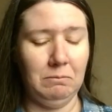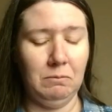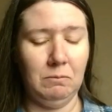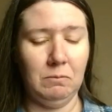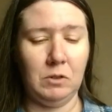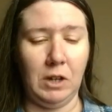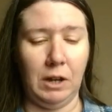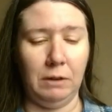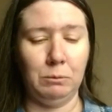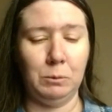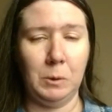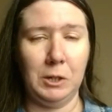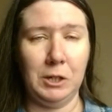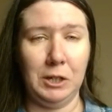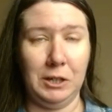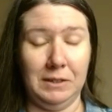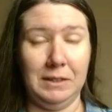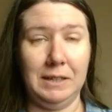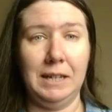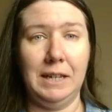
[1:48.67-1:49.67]
software
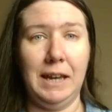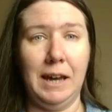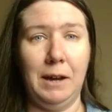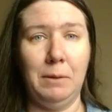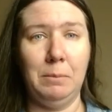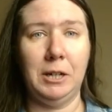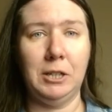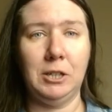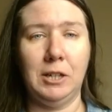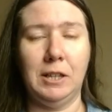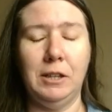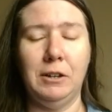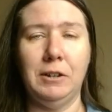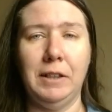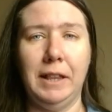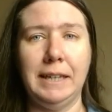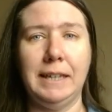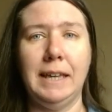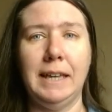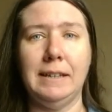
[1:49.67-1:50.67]
to see how much, and they're
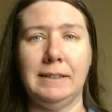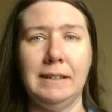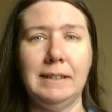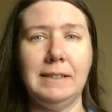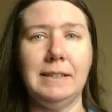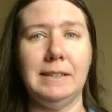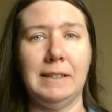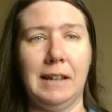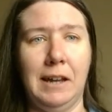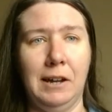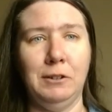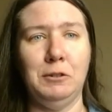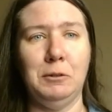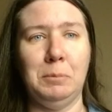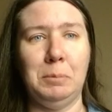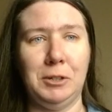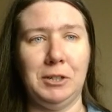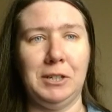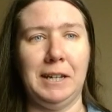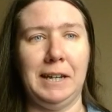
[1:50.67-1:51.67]
like, yes, this is
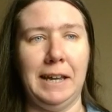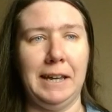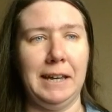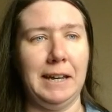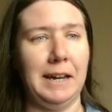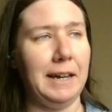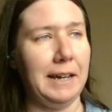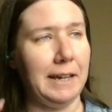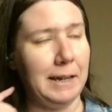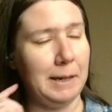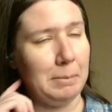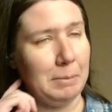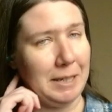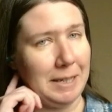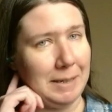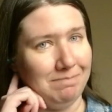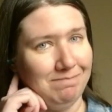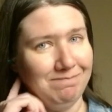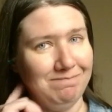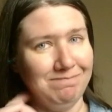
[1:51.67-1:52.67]
100% AI. And I'm
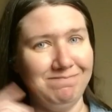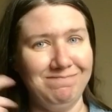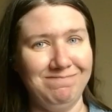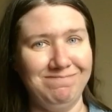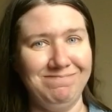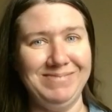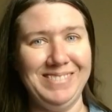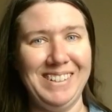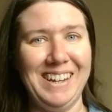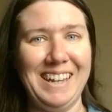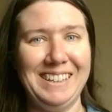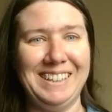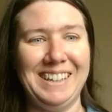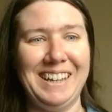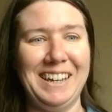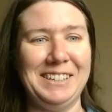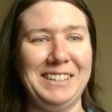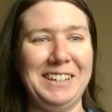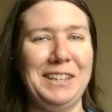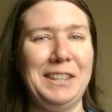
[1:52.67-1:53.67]
like, nice,
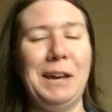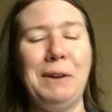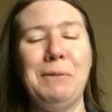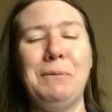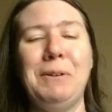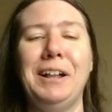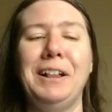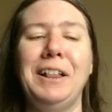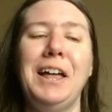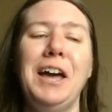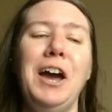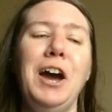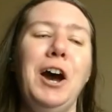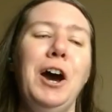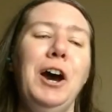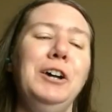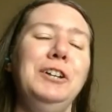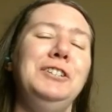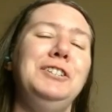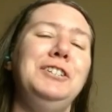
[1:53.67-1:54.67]
I sound that well.
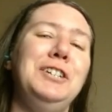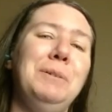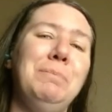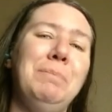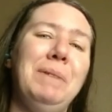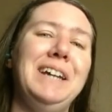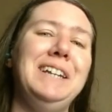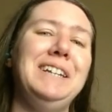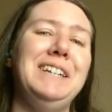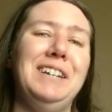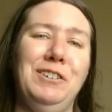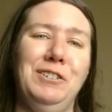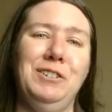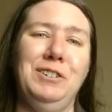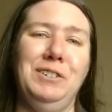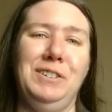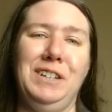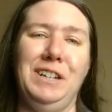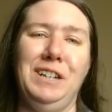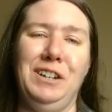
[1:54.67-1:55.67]
Do you mind
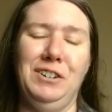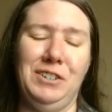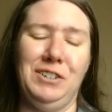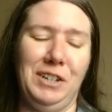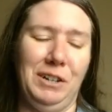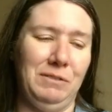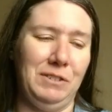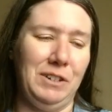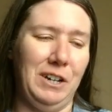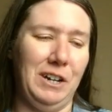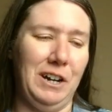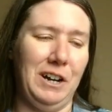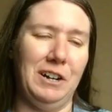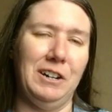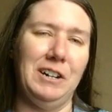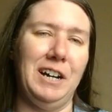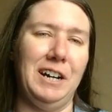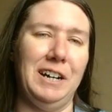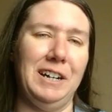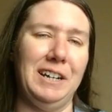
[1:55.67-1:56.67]
introducing yourself to
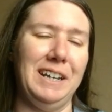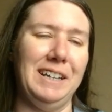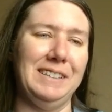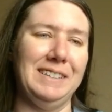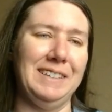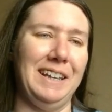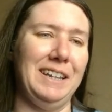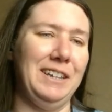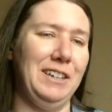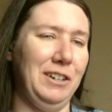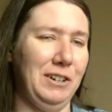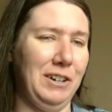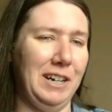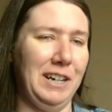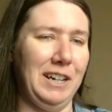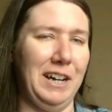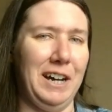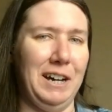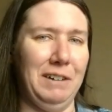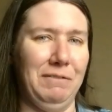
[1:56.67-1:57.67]
our audience like you're
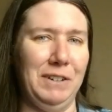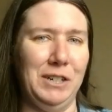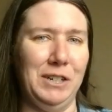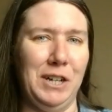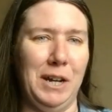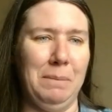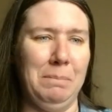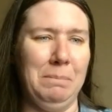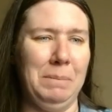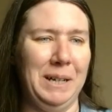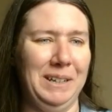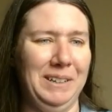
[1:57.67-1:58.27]
at a coffee shop?